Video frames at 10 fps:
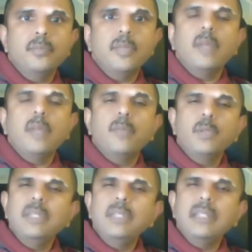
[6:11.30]
But you need
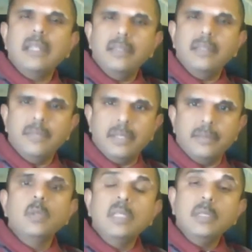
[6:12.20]
not live there.
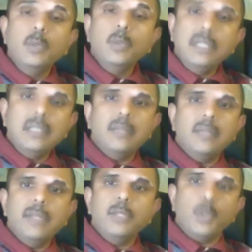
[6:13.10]
You need not make
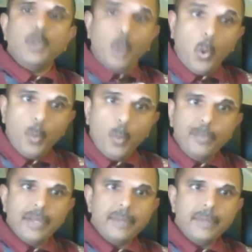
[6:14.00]
your home there.